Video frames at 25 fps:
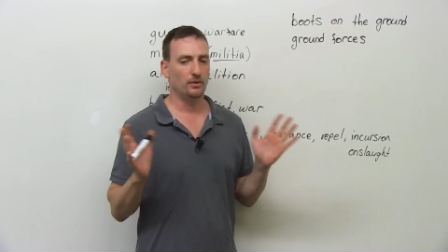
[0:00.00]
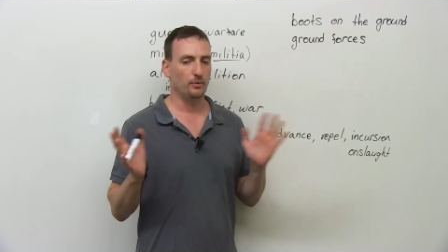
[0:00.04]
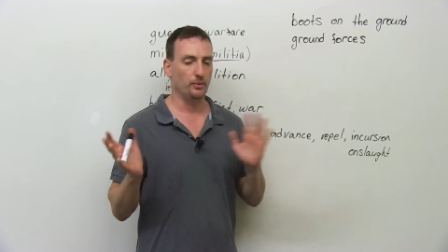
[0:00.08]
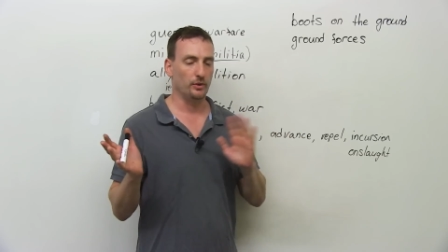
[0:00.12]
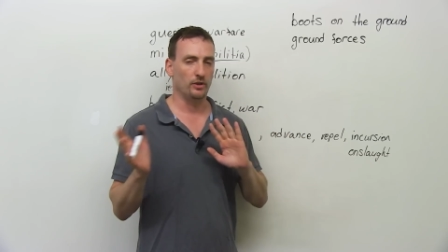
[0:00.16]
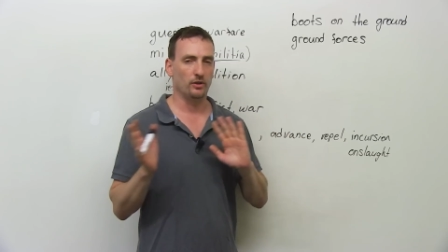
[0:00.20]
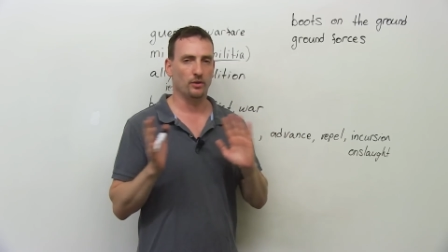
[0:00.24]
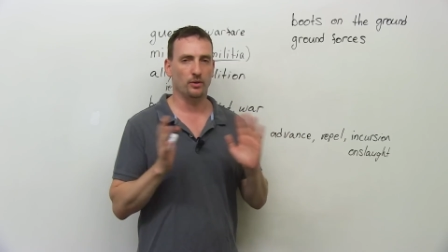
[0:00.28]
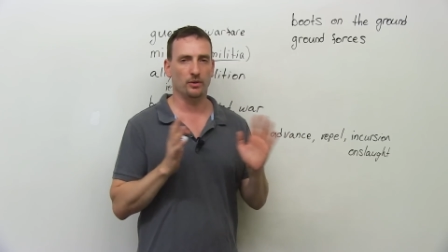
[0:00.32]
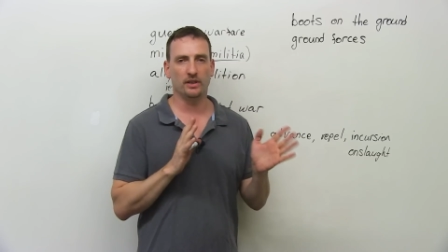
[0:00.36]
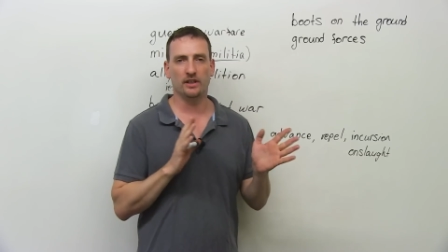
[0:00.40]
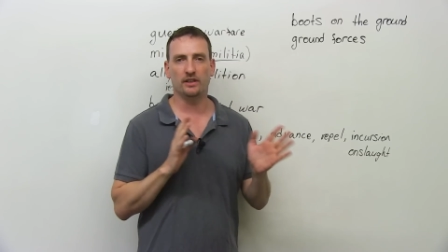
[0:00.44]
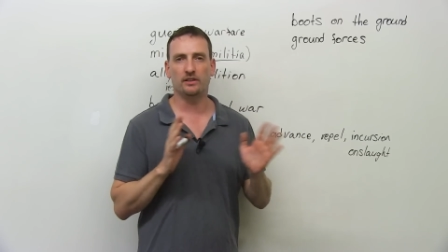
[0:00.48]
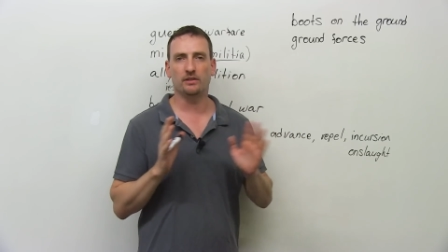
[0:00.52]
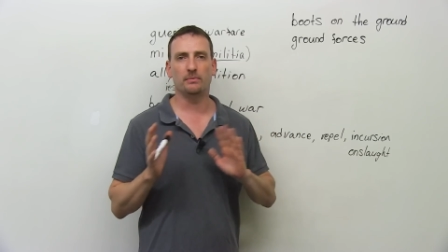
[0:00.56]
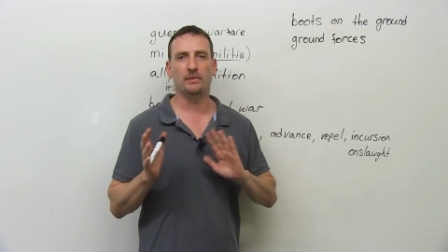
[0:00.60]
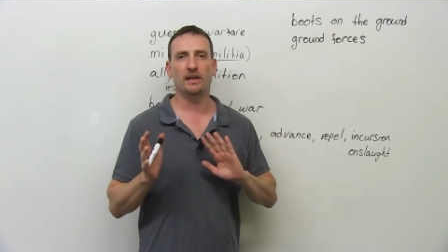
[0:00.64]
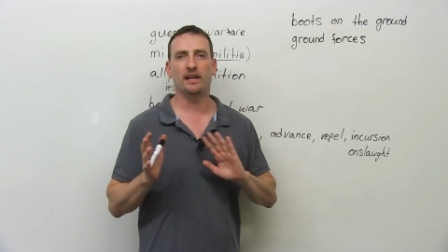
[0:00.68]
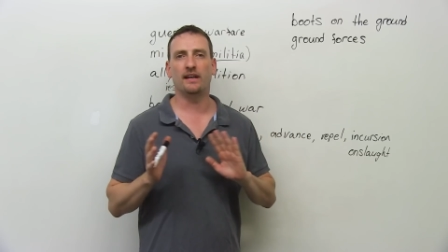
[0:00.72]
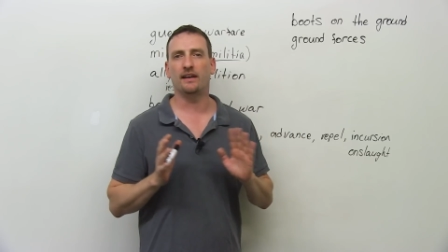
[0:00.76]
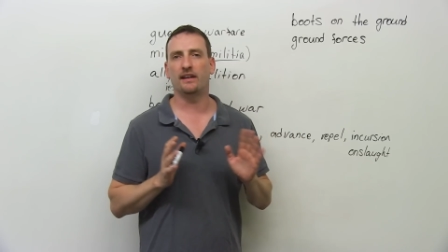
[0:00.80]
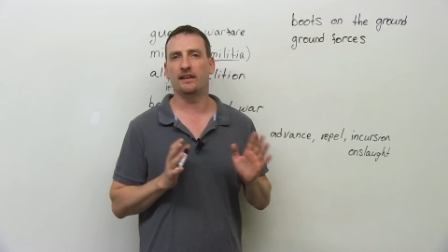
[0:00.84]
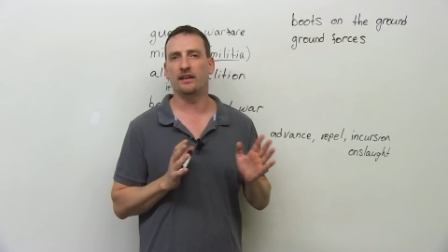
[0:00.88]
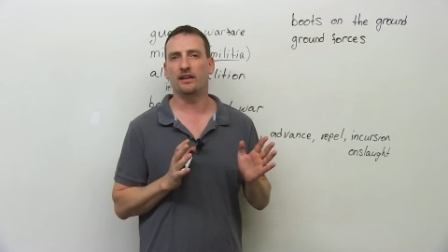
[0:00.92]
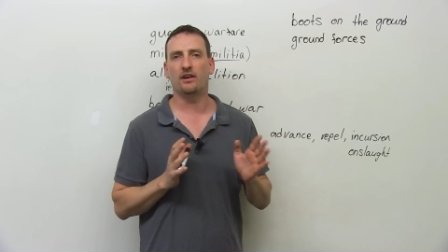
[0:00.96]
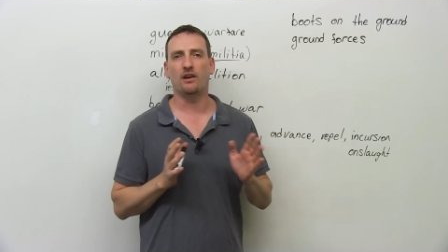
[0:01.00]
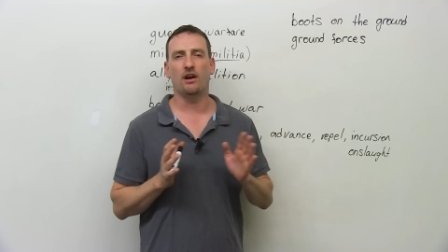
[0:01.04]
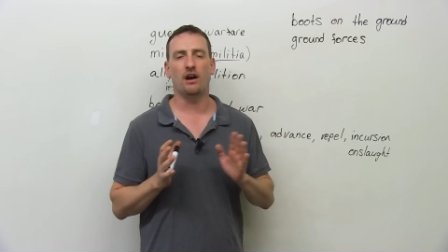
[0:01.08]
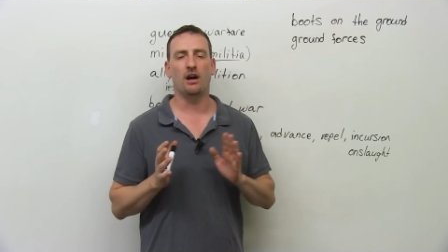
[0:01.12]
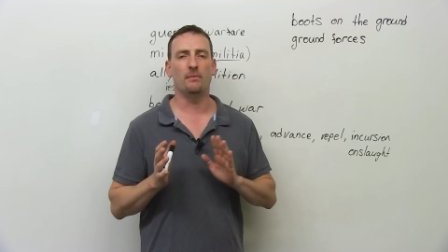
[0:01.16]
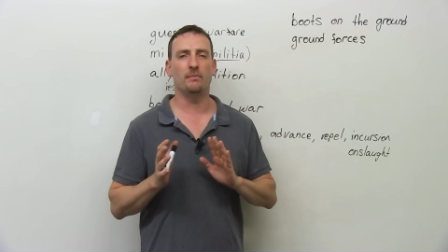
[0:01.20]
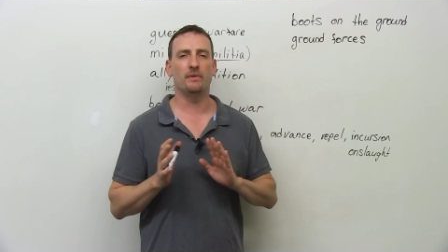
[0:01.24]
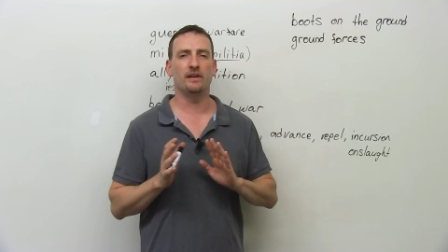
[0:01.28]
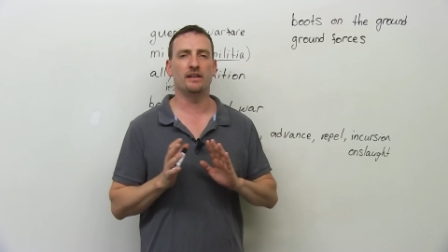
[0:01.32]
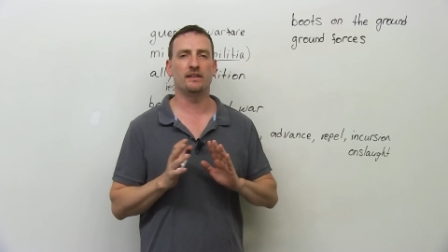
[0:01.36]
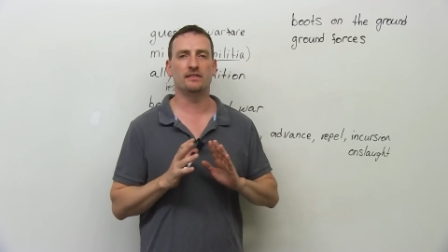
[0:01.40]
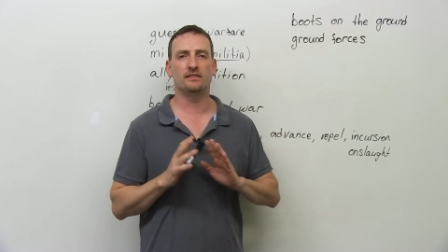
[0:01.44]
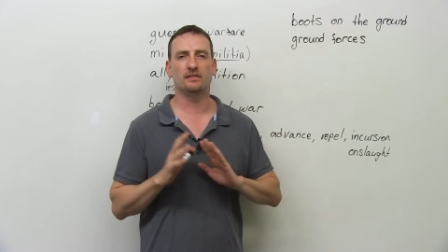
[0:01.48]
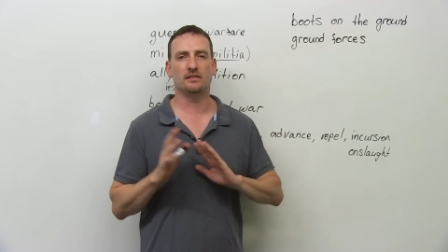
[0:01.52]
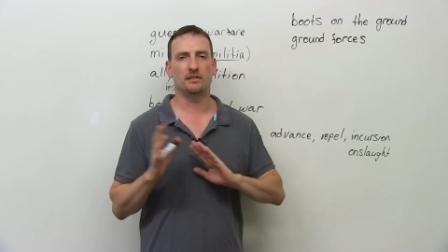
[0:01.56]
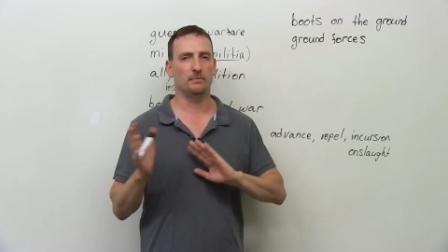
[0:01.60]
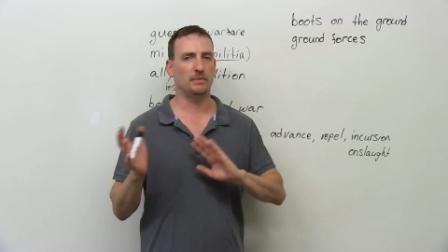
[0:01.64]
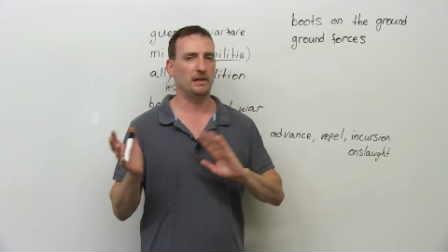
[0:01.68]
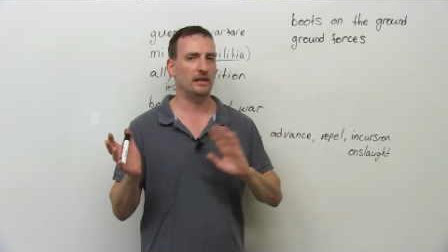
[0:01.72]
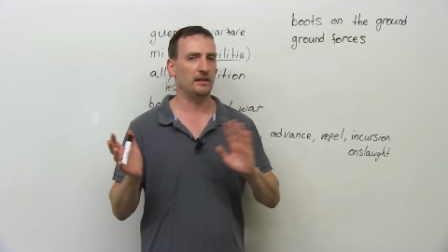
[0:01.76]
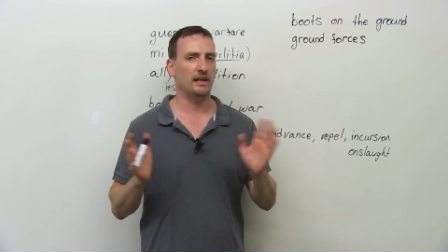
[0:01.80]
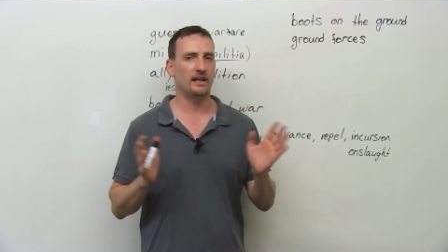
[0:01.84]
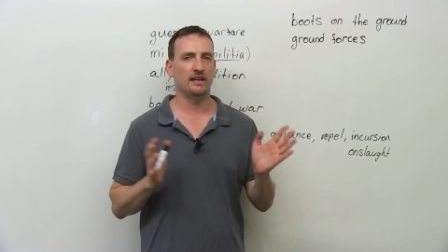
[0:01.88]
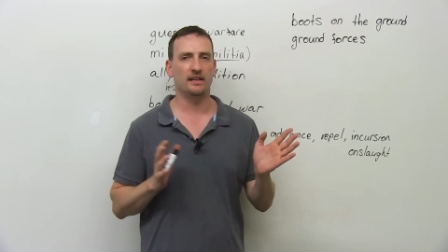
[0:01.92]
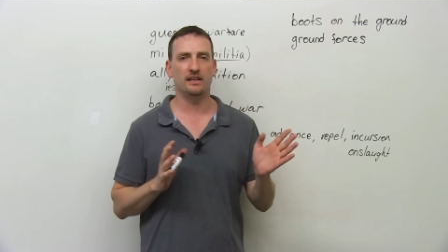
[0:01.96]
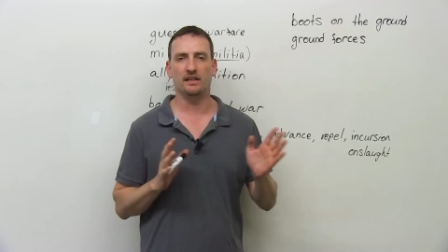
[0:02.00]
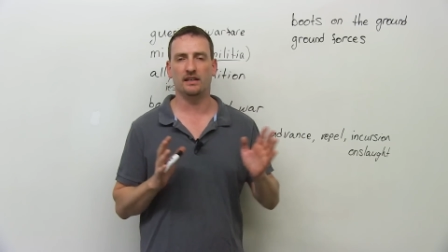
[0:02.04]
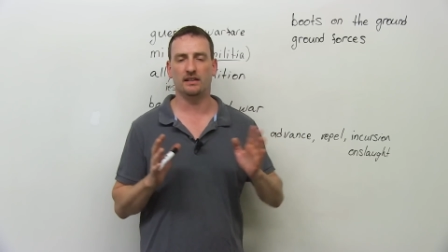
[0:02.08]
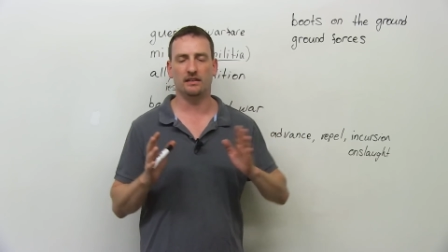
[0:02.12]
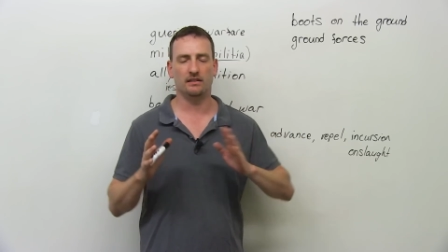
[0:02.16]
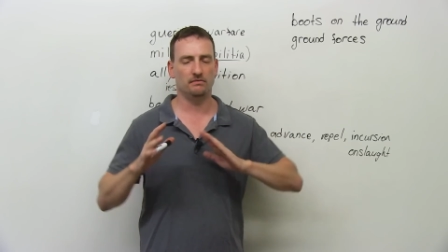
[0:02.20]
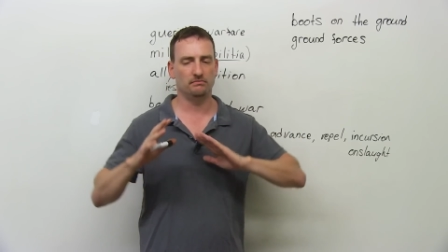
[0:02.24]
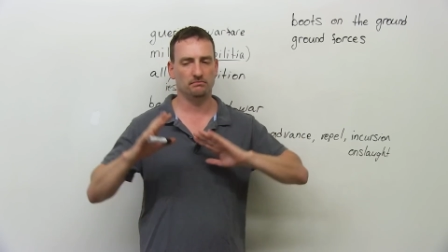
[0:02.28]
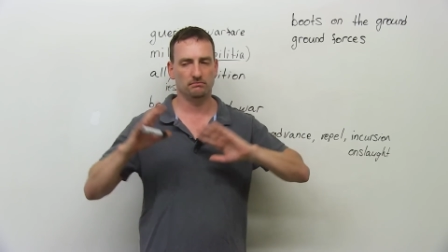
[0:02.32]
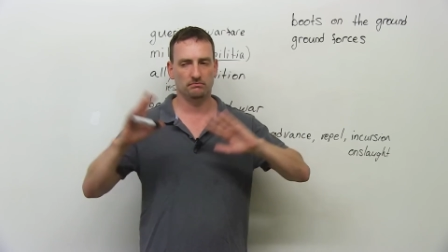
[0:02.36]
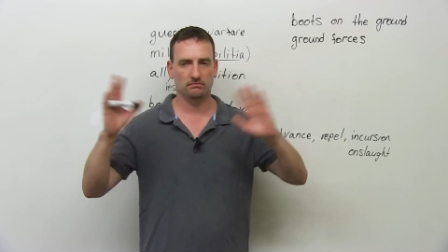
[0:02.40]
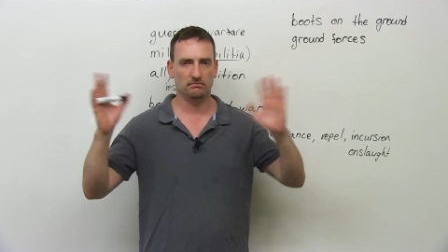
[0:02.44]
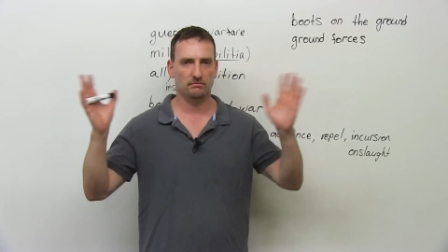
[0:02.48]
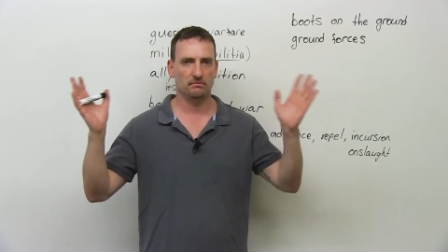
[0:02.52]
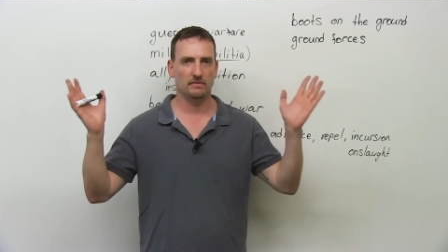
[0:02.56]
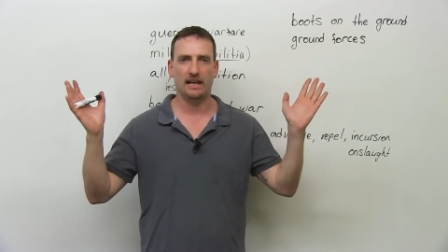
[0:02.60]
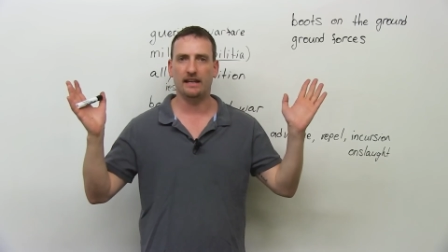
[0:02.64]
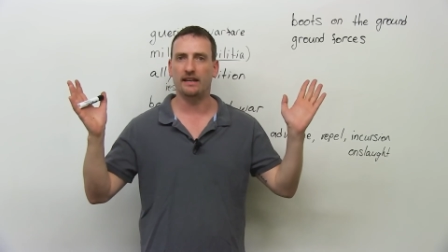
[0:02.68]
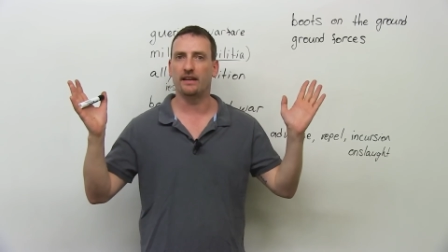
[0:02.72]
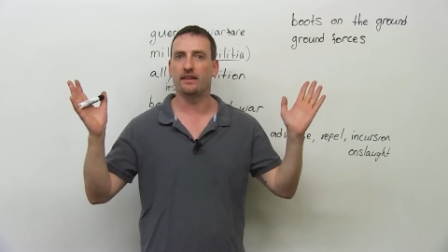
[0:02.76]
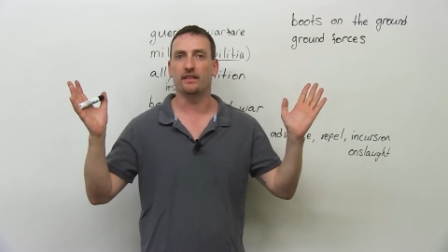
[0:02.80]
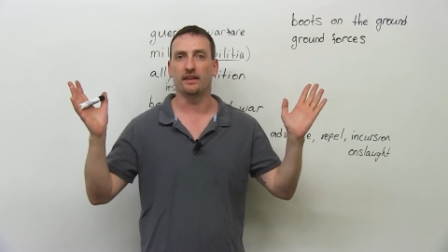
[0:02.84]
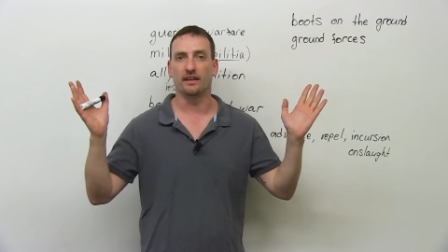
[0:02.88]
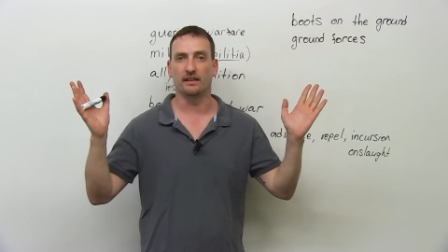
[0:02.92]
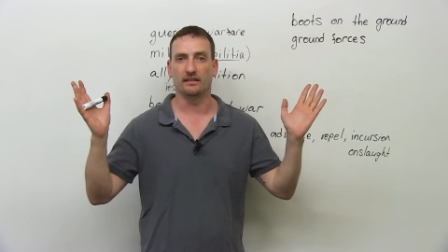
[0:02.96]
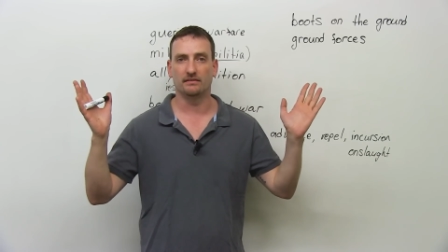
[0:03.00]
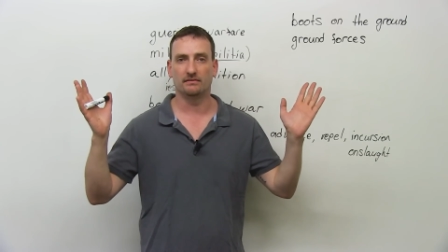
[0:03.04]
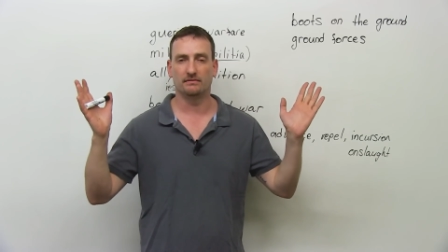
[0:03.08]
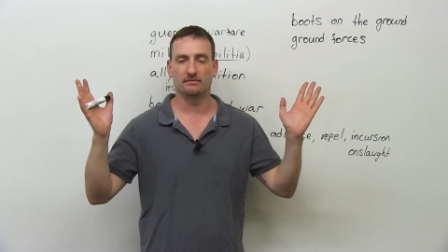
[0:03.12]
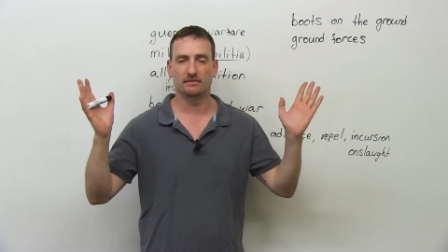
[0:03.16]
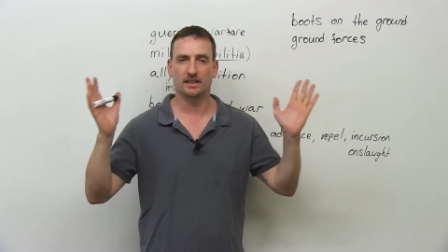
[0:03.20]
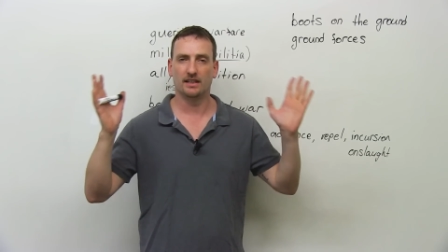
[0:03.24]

We don't need to make any comments about any anything.